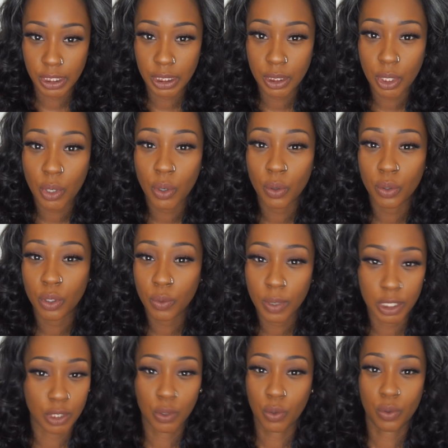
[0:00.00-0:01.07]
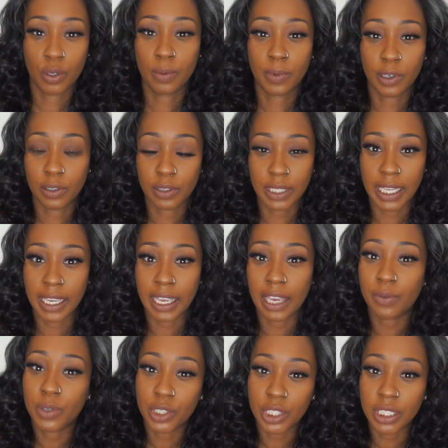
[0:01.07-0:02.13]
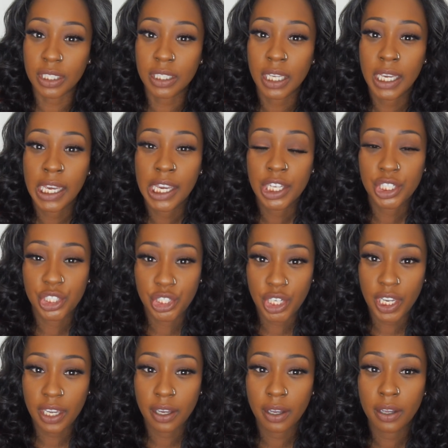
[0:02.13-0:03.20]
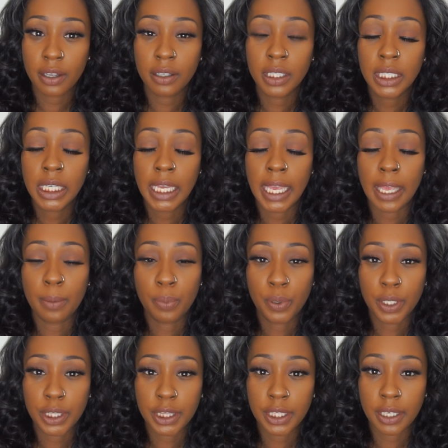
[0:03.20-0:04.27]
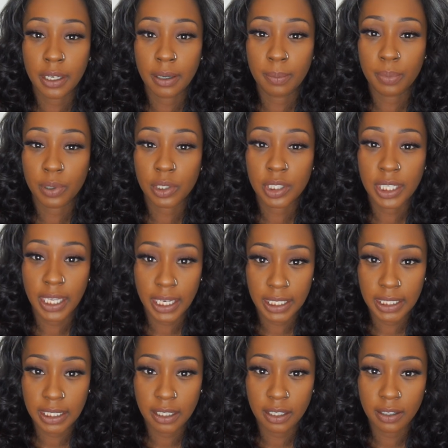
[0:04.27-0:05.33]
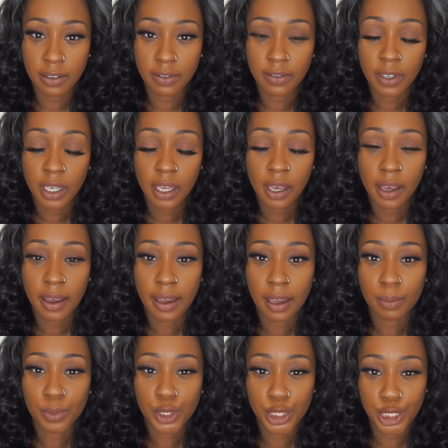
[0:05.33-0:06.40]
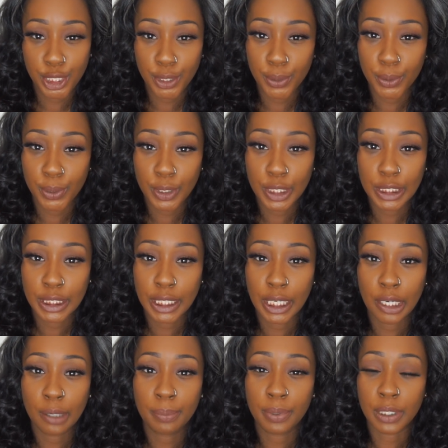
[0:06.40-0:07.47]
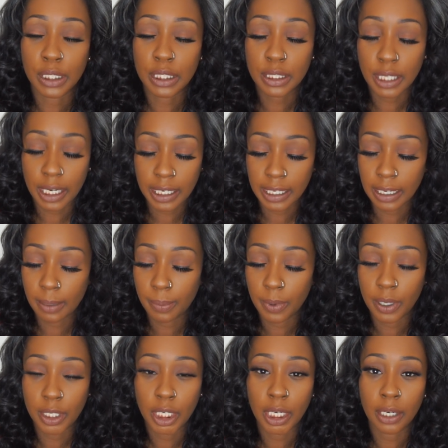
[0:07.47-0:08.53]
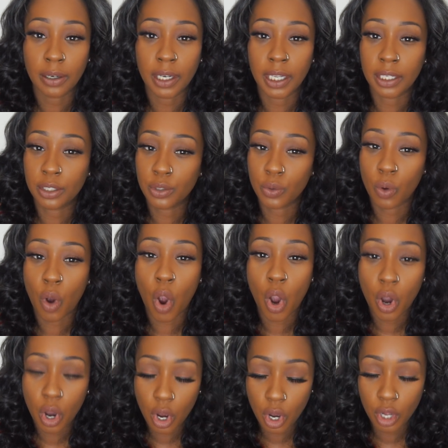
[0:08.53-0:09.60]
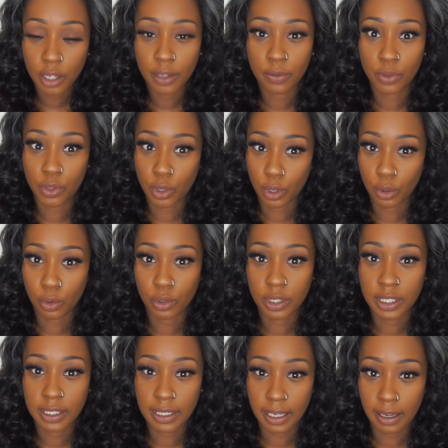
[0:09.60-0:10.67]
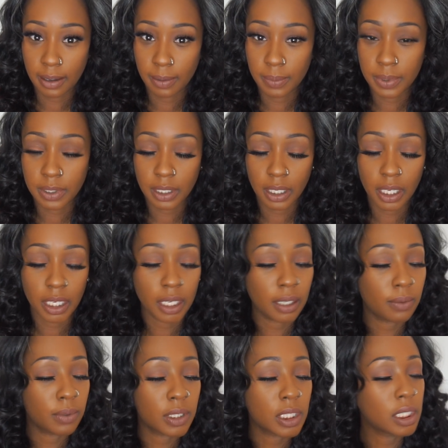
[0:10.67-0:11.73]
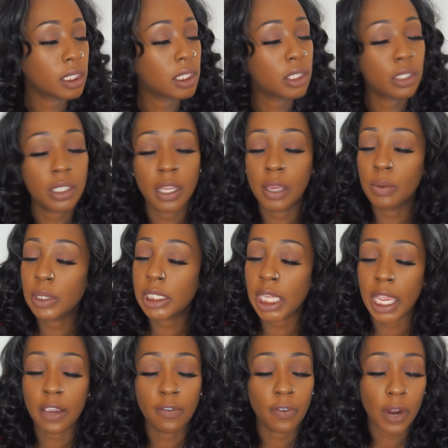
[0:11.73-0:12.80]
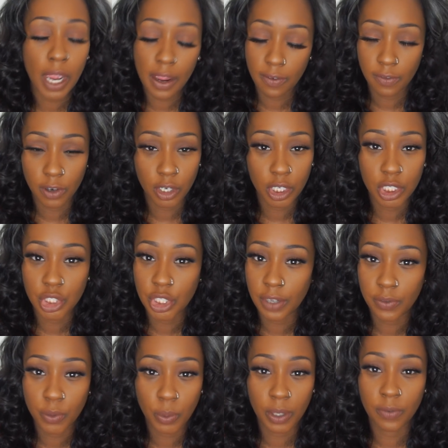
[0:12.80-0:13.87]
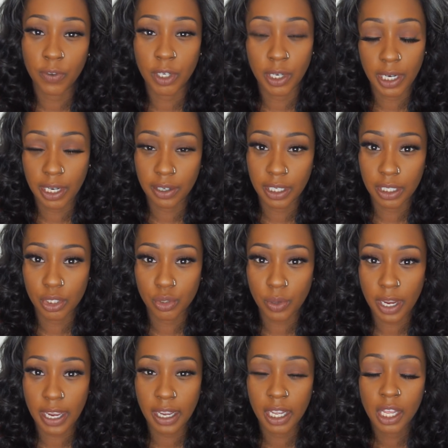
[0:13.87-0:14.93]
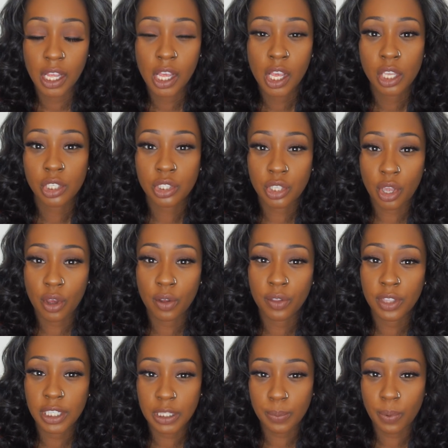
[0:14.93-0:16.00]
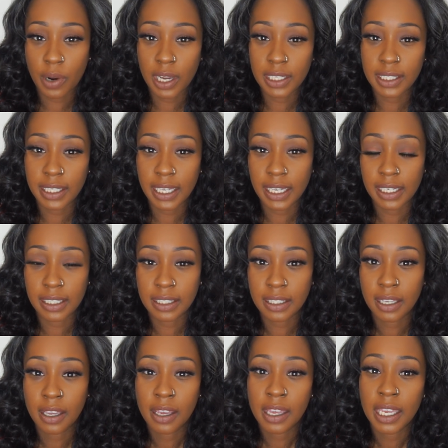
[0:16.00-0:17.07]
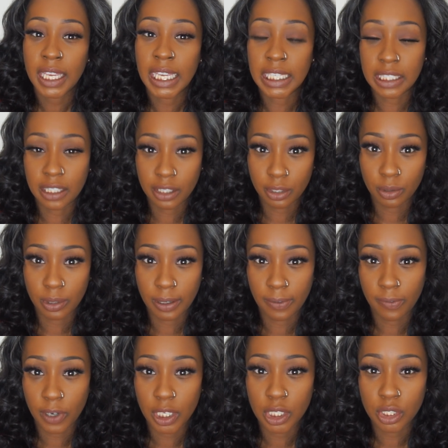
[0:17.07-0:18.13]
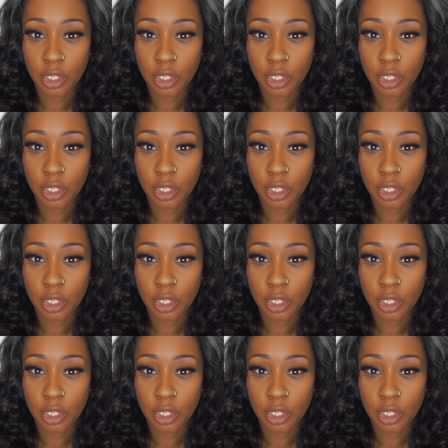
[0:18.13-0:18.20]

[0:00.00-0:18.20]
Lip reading: So there was no cornrows. Like, I would just gel and put the protective shield on there, put a stocking cap on there, and do all of those steps. And it was just, it would take forever because you have to wait for your hair to get dry. So this process is a little different.